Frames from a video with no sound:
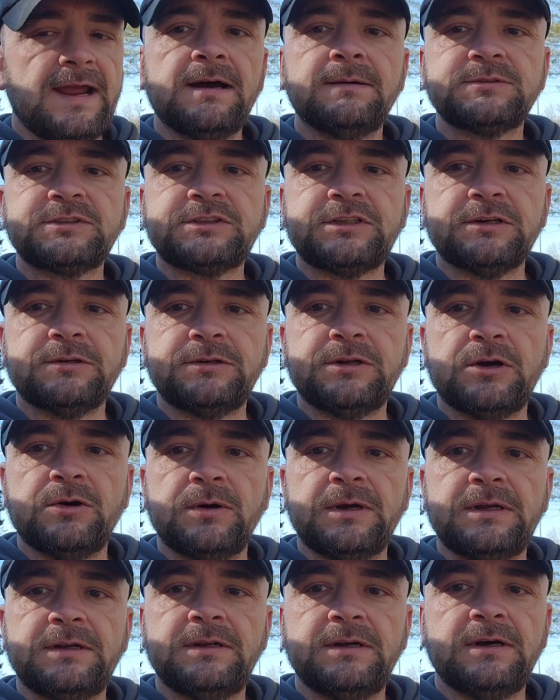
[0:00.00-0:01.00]
am still
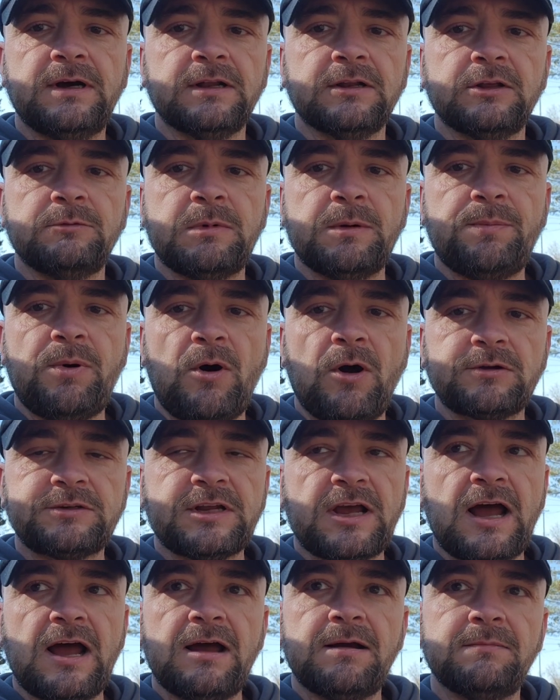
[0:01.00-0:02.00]
doing a little bit
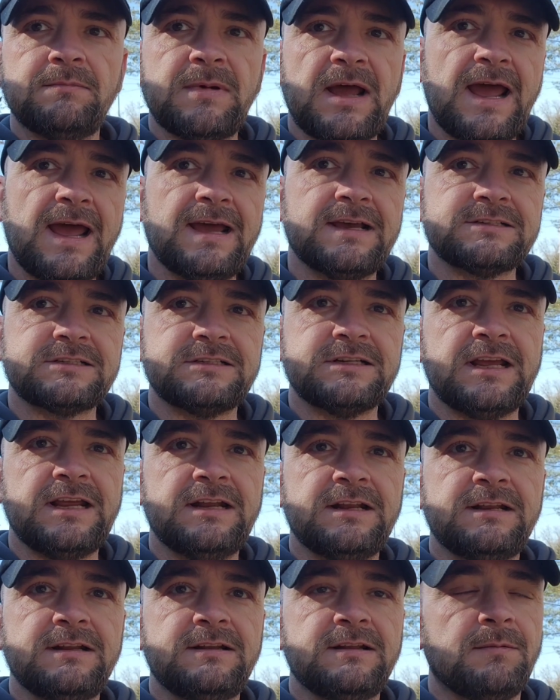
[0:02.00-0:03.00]
part-time as
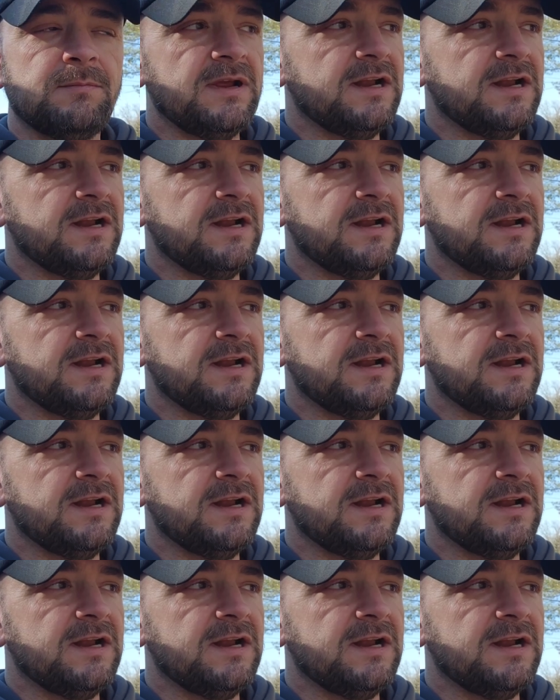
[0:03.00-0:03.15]
needed.